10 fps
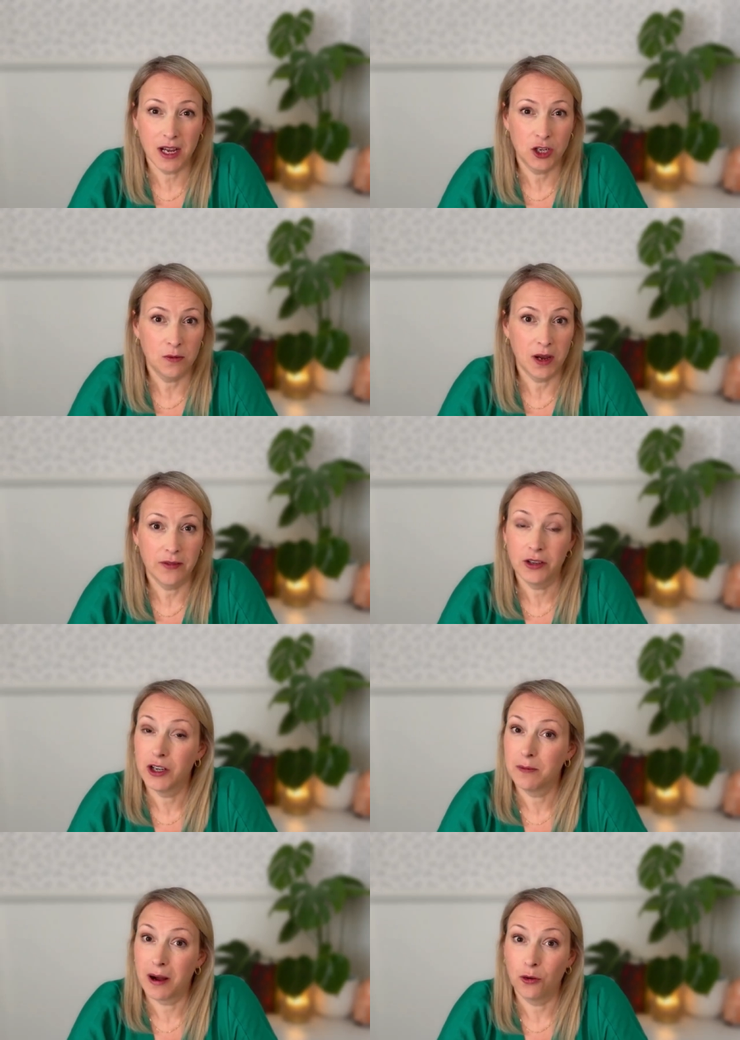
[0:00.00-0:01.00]
and you may have
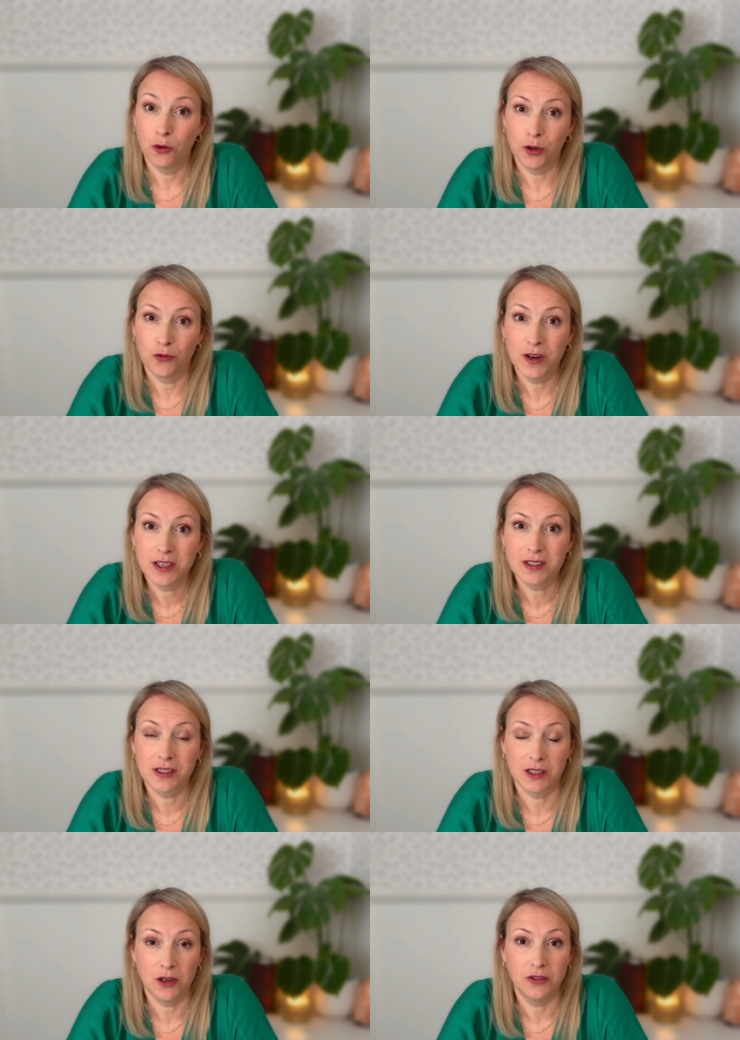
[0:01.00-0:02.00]
heard about all the risks
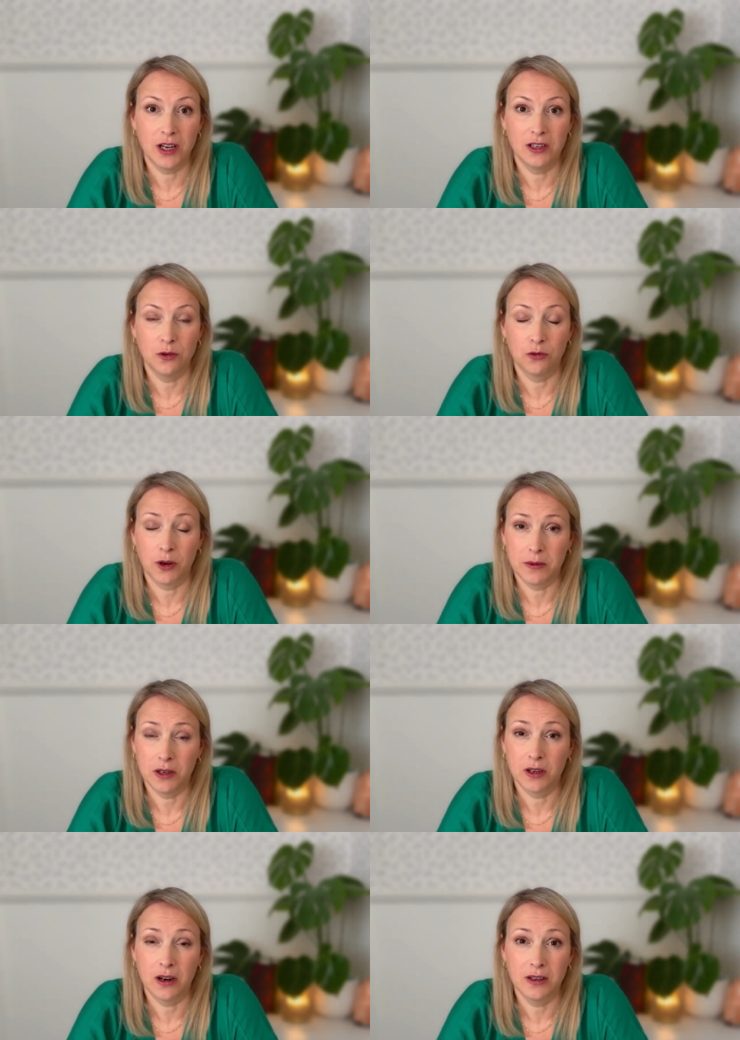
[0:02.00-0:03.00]
associated with
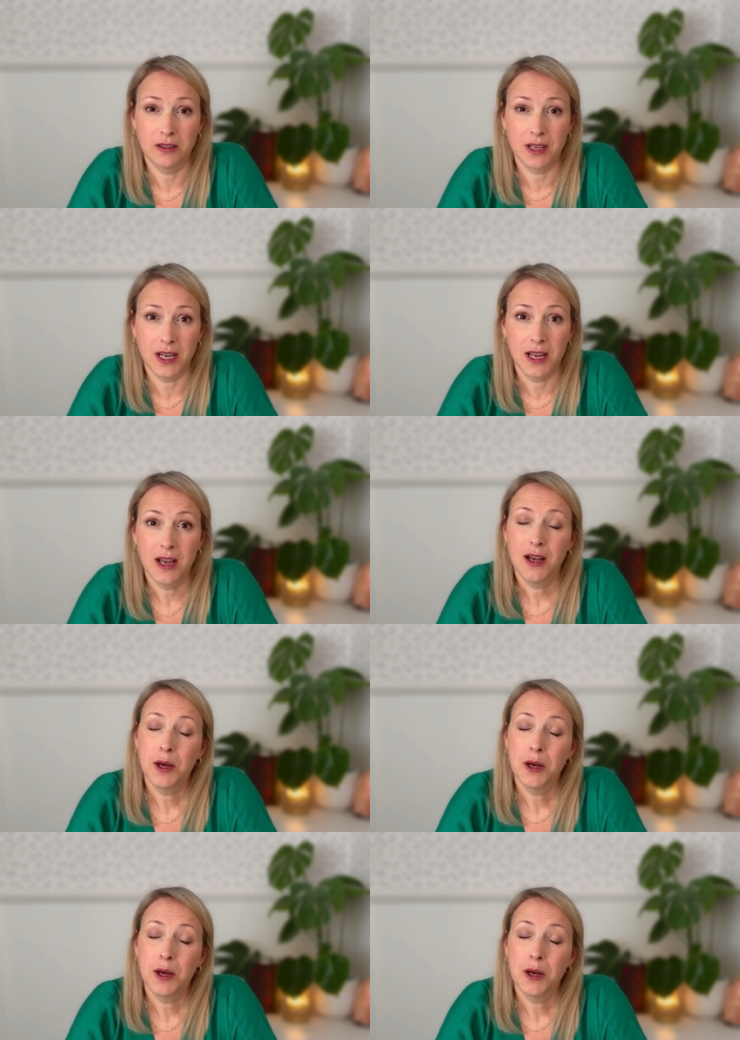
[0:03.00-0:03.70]
cryptocurrency,